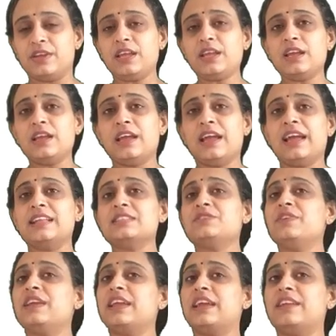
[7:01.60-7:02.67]
V, hence
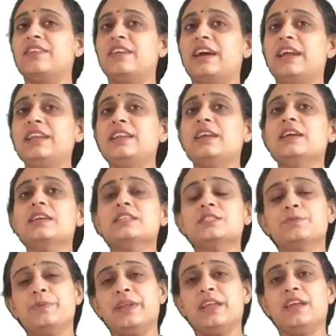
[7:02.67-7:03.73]
we can write
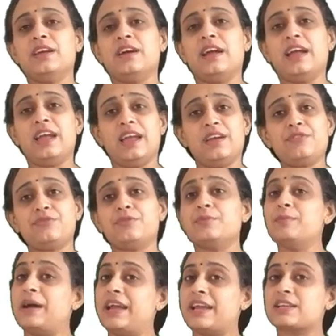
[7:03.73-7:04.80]
spring F
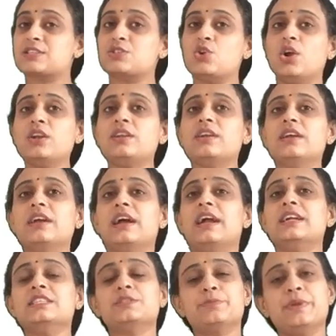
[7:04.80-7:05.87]
by X dot
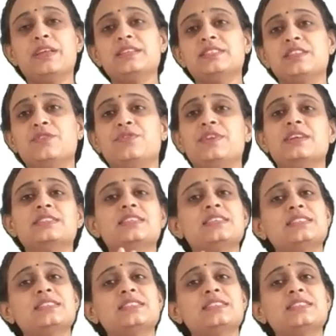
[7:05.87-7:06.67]
and spring stiffness